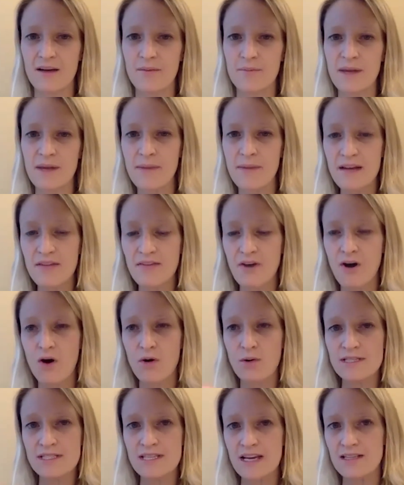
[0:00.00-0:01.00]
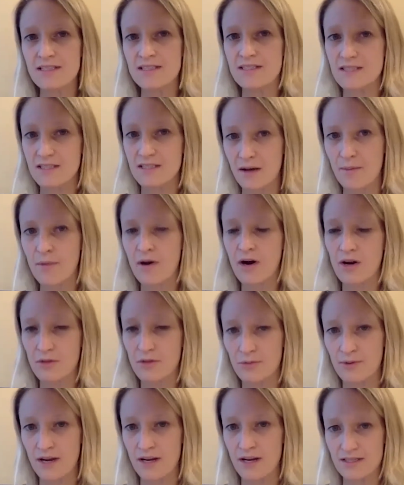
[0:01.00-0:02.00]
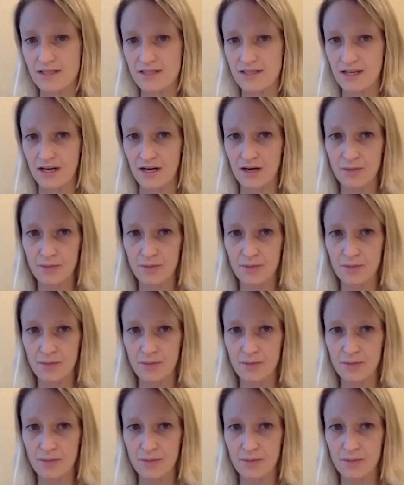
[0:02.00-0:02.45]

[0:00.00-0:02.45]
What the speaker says: they may have always had some arthritis there,